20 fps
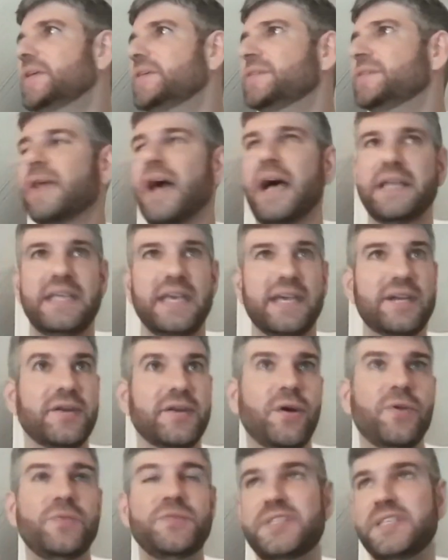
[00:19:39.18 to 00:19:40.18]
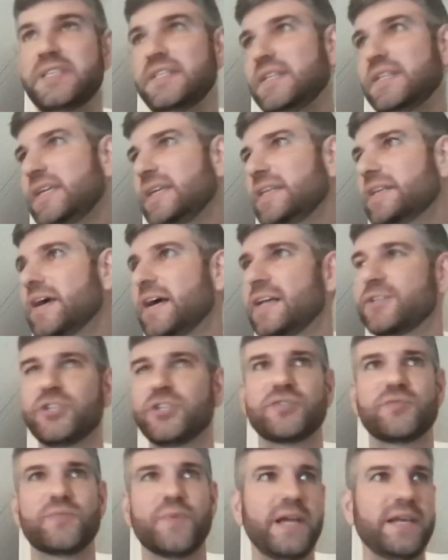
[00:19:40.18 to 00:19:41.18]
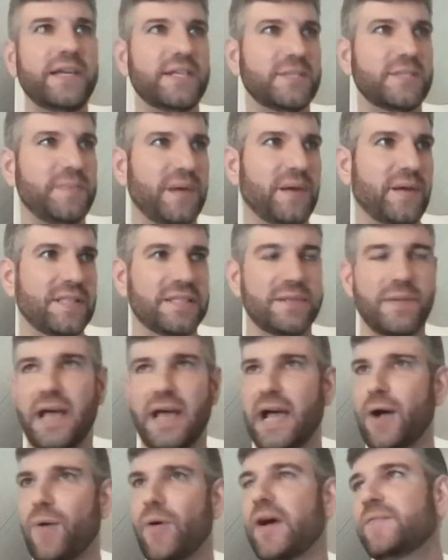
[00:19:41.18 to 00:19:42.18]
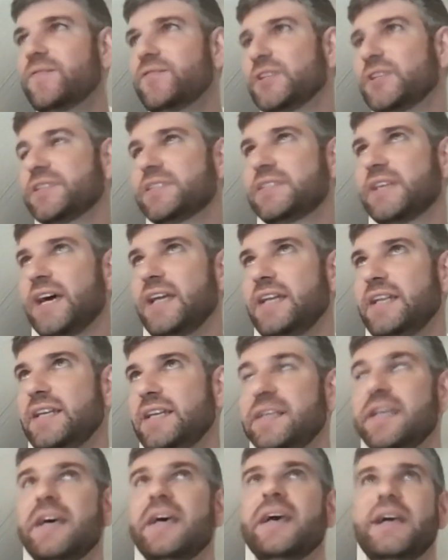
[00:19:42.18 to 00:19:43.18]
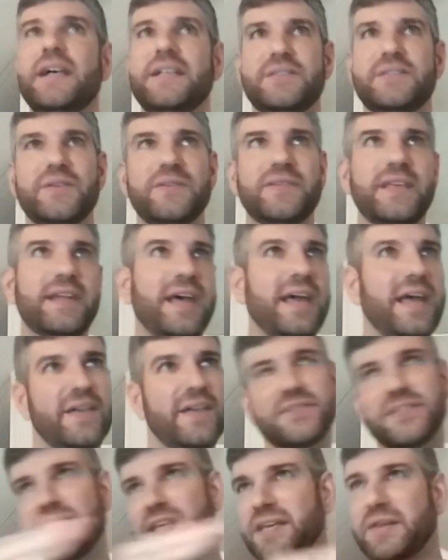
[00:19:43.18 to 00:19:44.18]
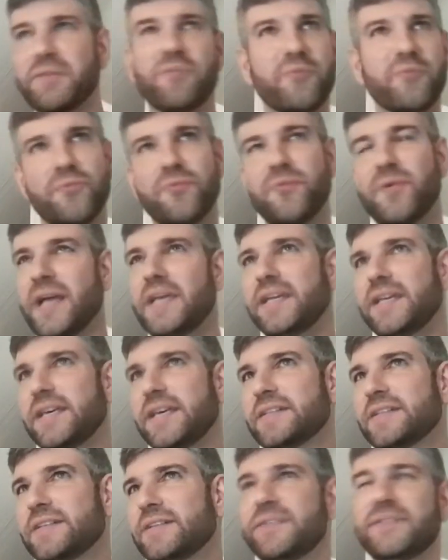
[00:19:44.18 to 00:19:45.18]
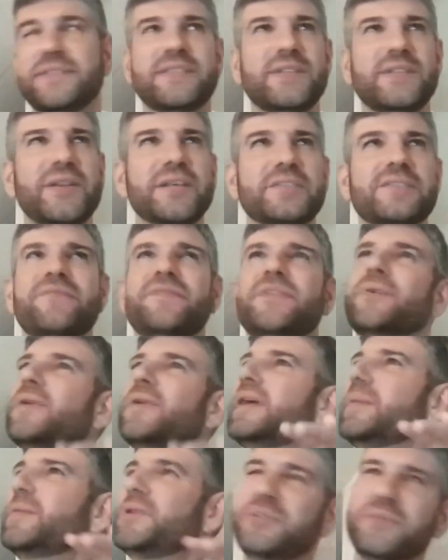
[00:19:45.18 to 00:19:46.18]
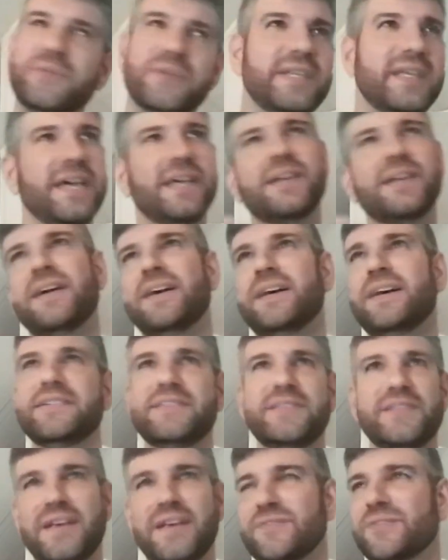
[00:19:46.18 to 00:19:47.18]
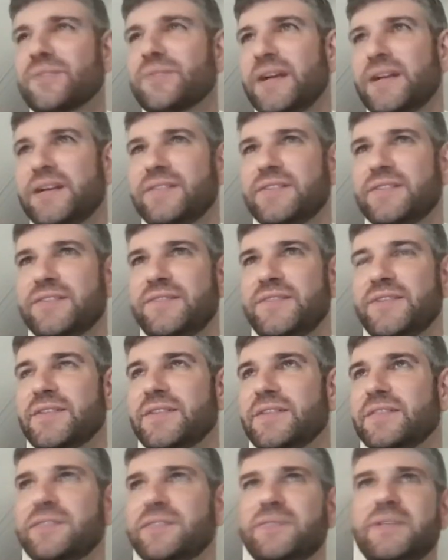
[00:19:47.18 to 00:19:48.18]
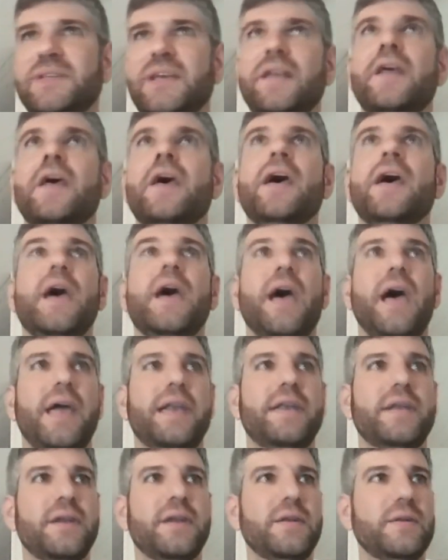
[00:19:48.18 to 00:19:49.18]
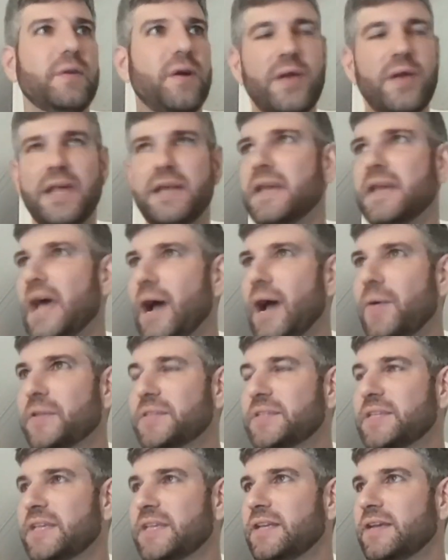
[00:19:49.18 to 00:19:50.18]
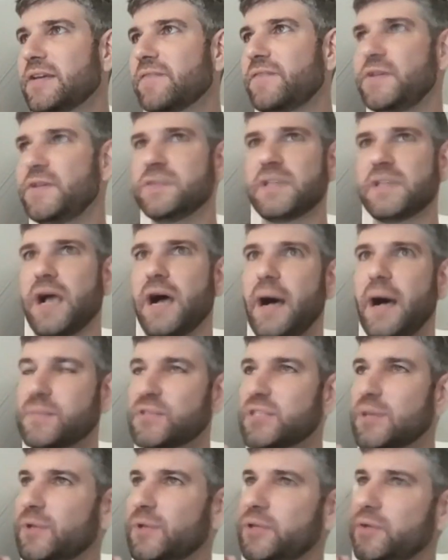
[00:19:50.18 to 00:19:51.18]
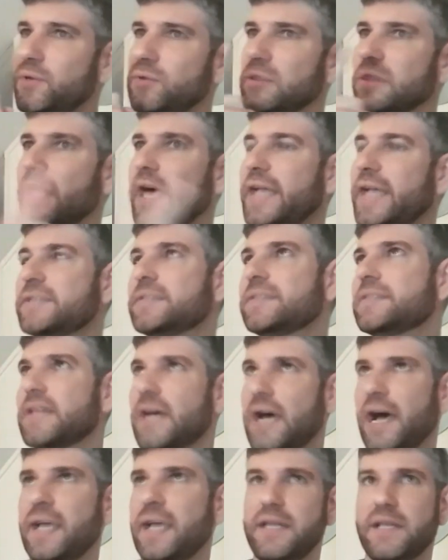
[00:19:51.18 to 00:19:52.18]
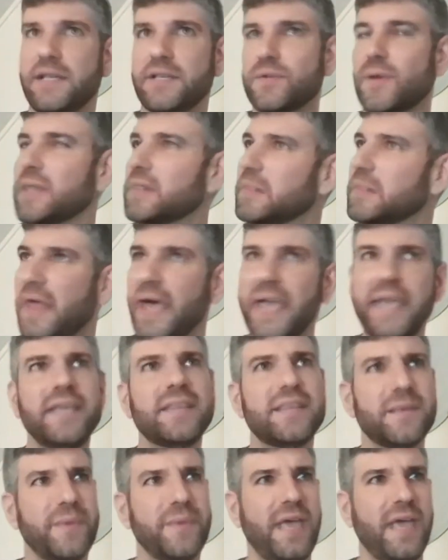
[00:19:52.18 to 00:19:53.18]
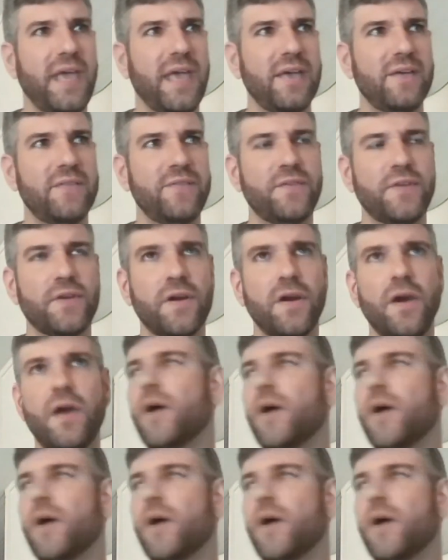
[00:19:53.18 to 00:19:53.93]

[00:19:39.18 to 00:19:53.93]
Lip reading: I get an OCD not just right experience about how I've just tidied. And so then I have to write it. Oh, it still doesn't feel right. I'm gonna do it again. Oh, I still have to write it. Do it again. And okay, now it's getting confusing. I'm someone who likes tidying, so I like the behavior,